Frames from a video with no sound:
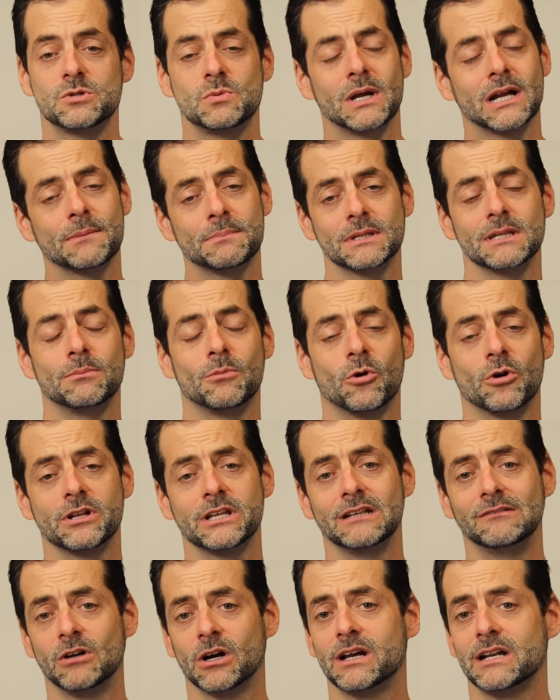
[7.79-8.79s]
You wake up in the
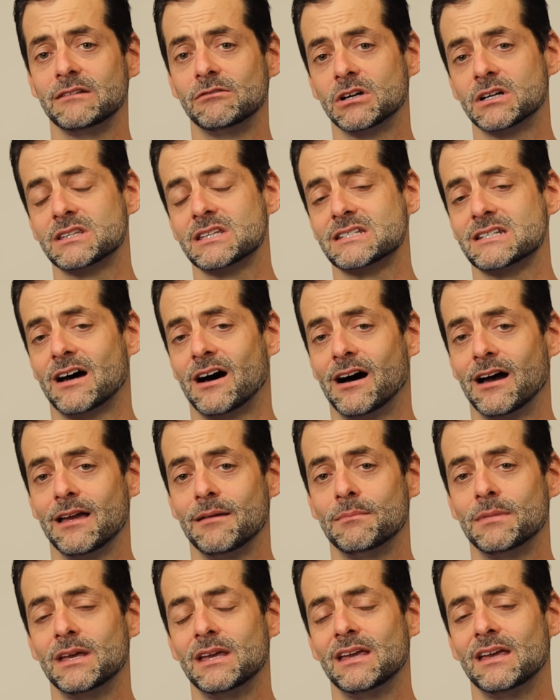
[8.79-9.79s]
morning, you look and you look at the
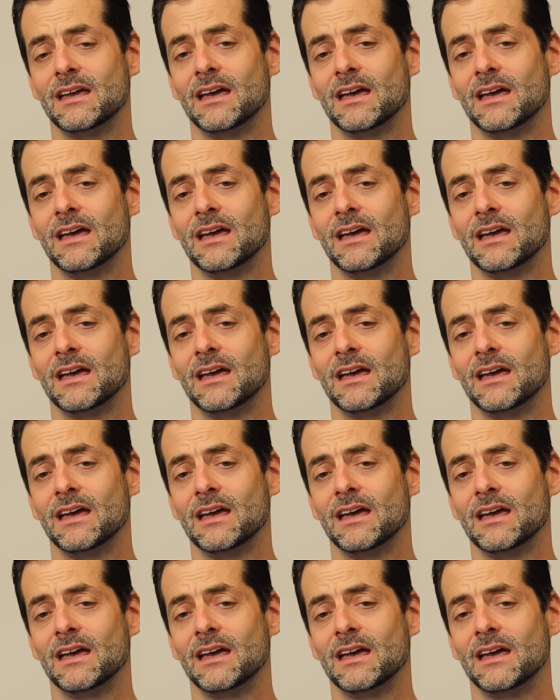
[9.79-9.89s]
time,